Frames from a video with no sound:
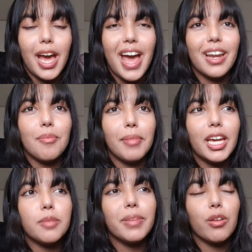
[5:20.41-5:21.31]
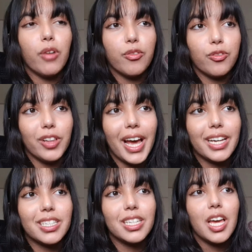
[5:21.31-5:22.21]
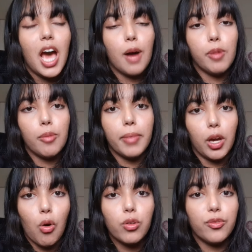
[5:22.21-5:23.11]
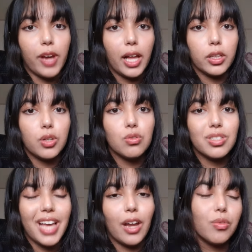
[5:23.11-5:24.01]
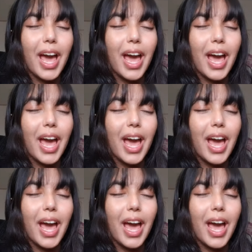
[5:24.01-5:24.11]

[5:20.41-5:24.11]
And it made me reflect about my own values and,